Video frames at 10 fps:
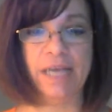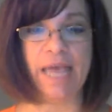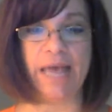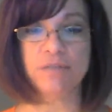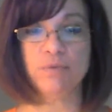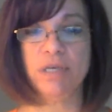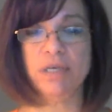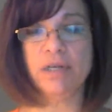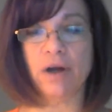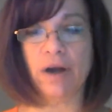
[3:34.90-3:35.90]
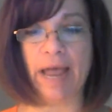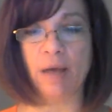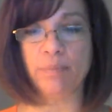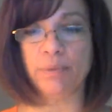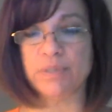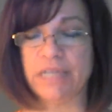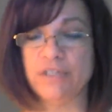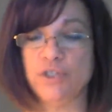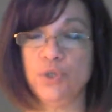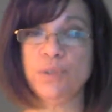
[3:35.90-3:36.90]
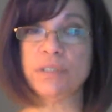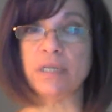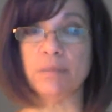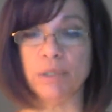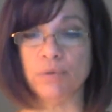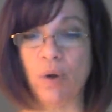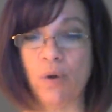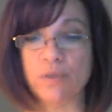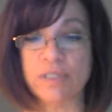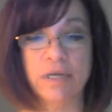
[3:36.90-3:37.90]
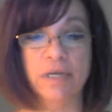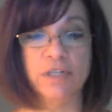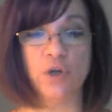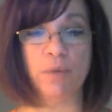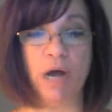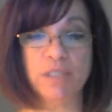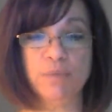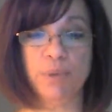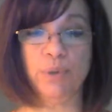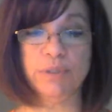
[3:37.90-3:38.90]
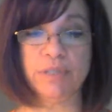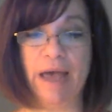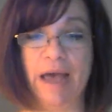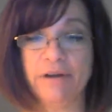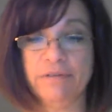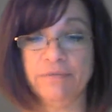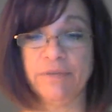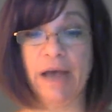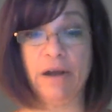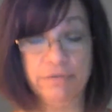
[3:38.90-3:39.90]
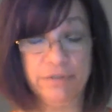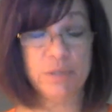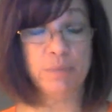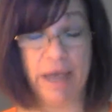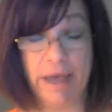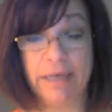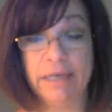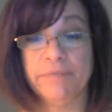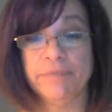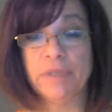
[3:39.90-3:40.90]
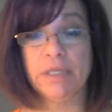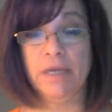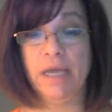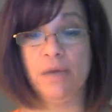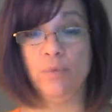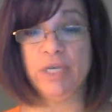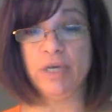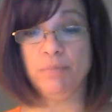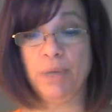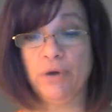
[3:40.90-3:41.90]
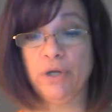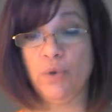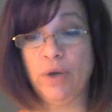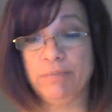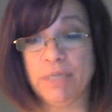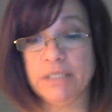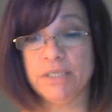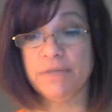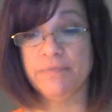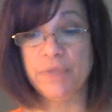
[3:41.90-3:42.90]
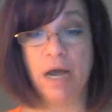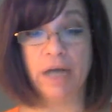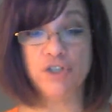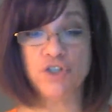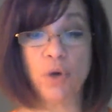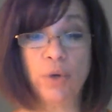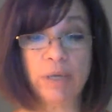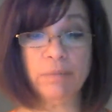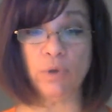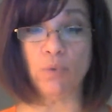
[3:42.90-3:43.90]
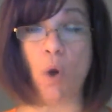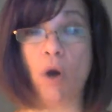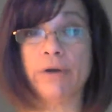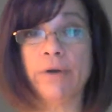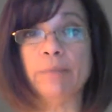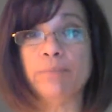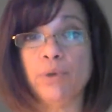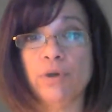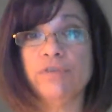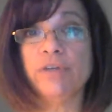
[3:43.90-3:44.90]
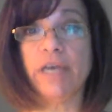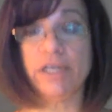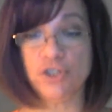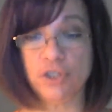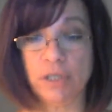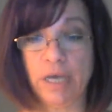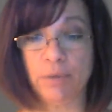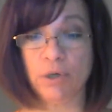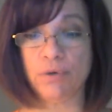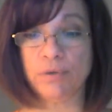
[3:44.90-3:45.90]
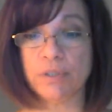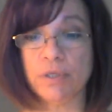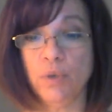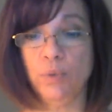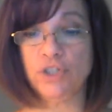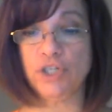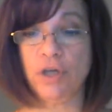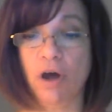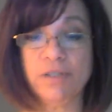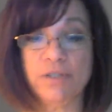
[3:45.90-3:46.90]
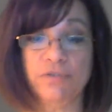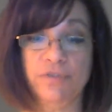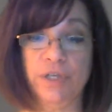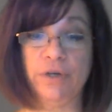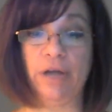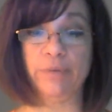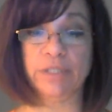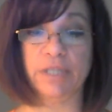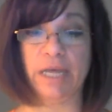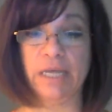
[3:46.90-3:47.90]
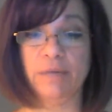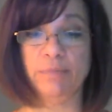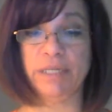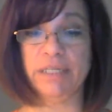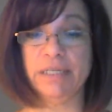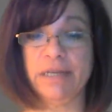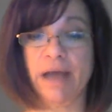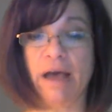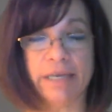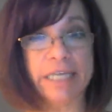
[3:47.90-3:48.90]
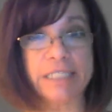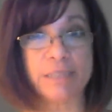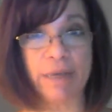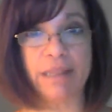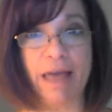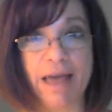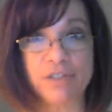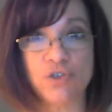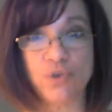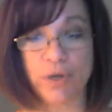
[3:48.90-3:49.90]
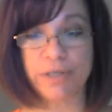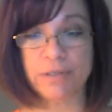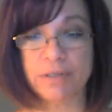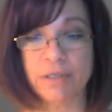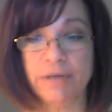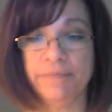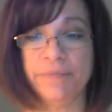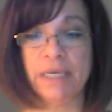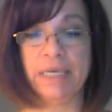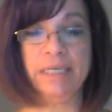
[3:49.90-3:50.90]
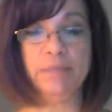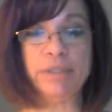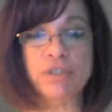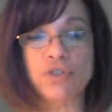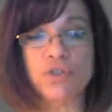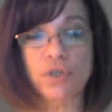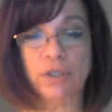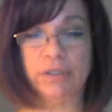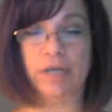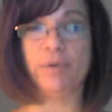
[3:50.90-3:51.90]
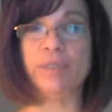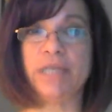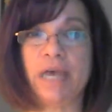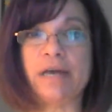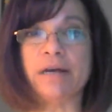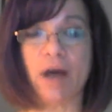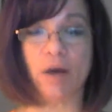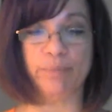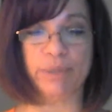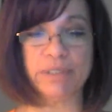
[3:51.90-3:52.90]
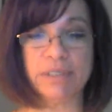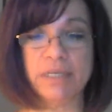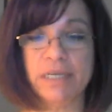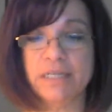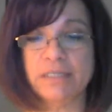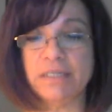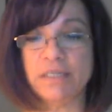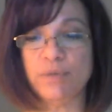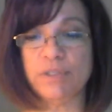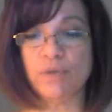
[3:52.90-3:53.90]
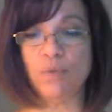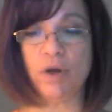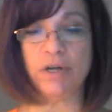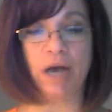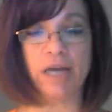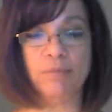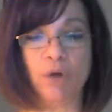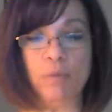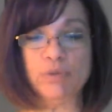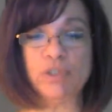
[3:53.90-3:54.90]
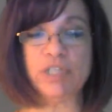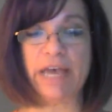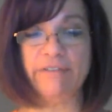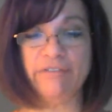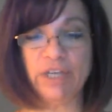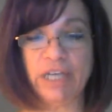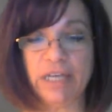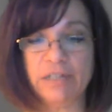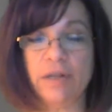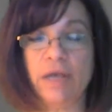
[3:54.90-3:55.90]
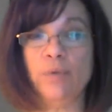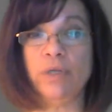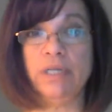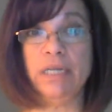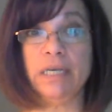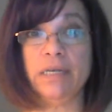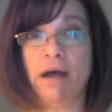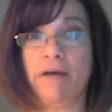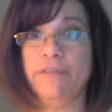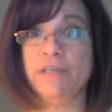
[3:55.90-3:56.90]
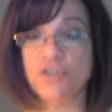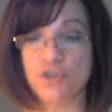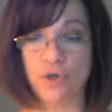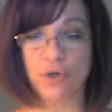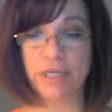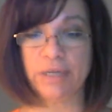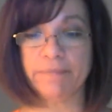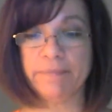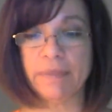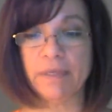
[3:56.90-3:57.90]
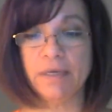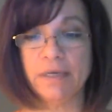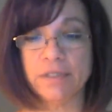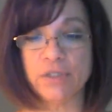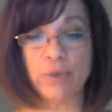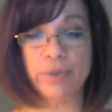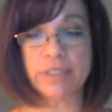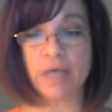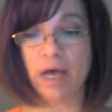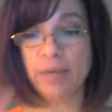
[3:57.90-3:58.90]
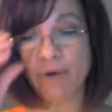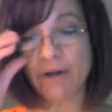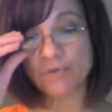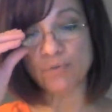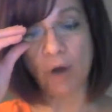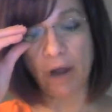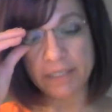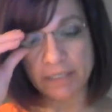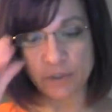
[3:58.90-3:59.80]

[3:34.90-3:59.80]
As we eat our apples and two cinnamon rolls, Tomas pulls out of his bag. We compare equipment. I show him the water and purification chemicals, which he also figured I would take, but he did not guess my last choice. He had been certain I would take a compass, since it was the one item almost every candidate would need on this journey. So his eyebrows rise in